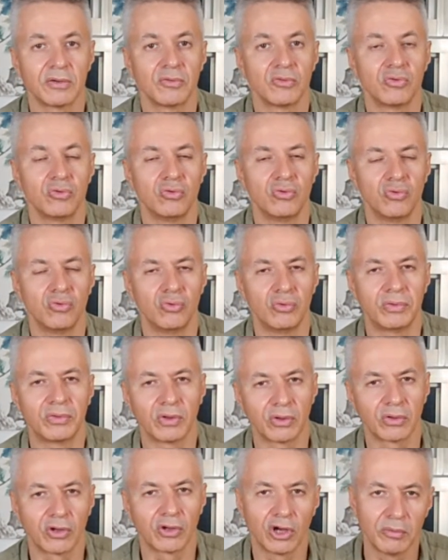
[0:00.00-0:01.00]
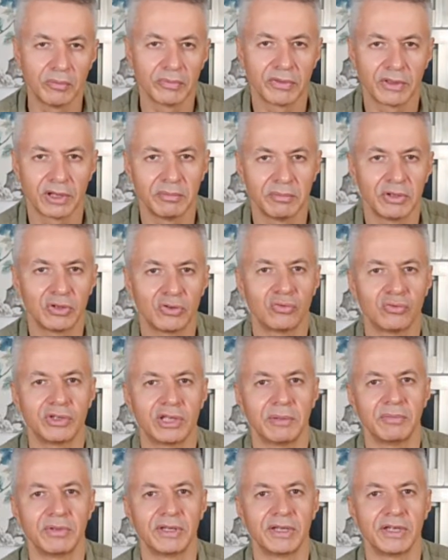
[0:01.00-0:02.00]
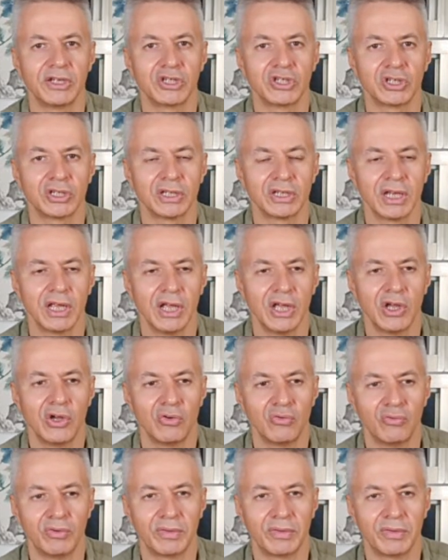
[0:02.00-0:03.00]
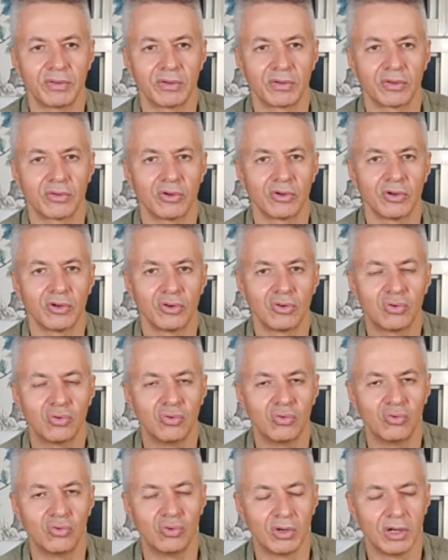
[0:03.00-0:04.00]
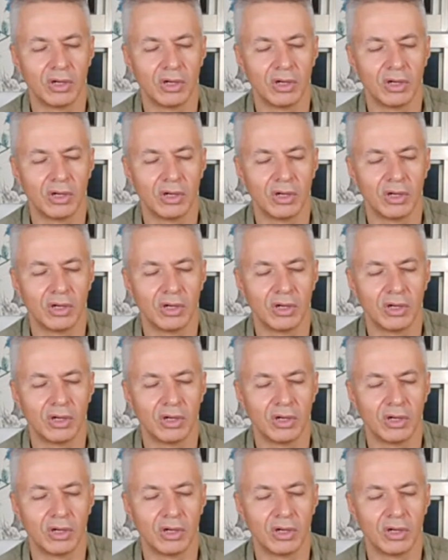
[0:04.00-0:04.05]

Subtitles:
who succumbs a little bit to temptation with a girl who